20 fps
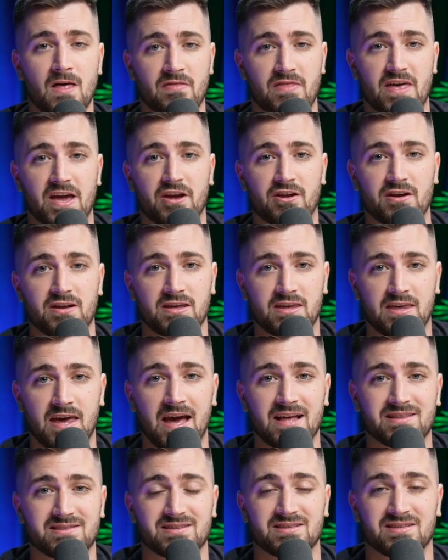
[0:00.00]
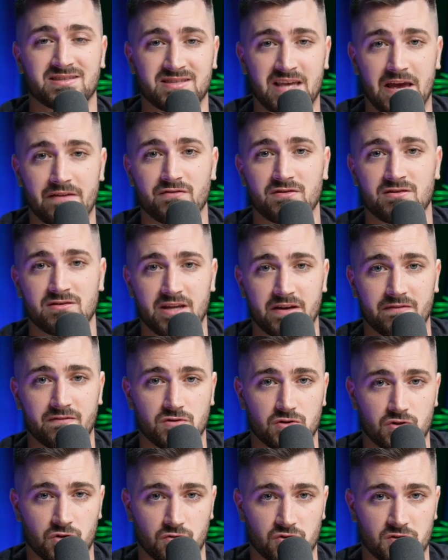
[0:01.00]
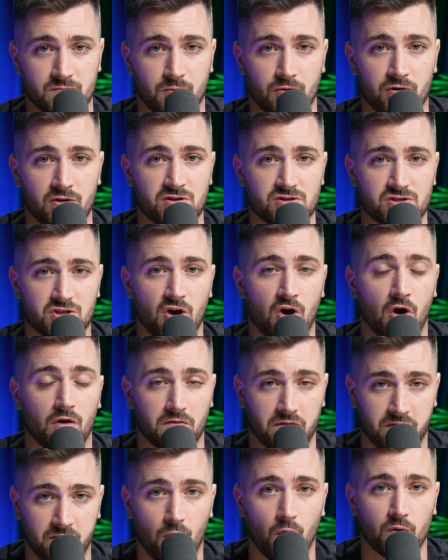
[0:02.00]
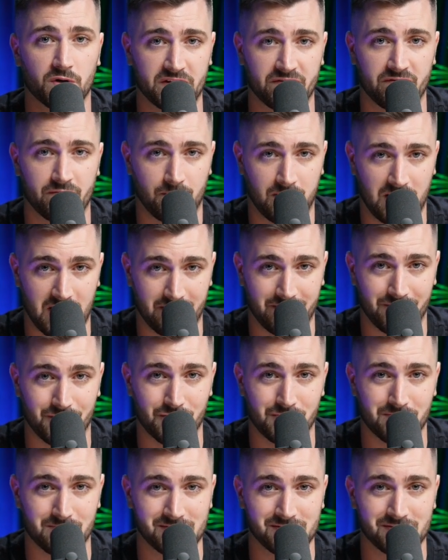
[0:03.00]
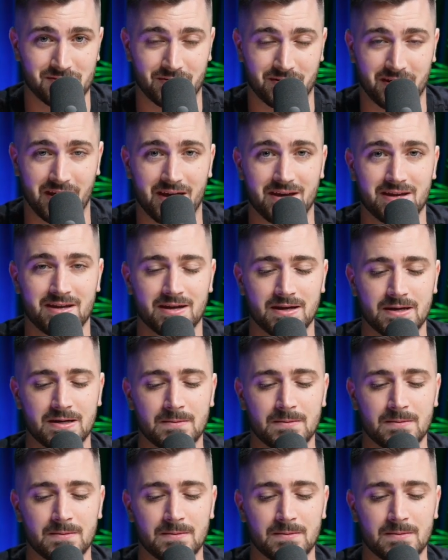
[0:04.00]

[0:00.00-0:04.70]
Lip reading: they're going to get 7 different touch points on 4 different platforms, okay?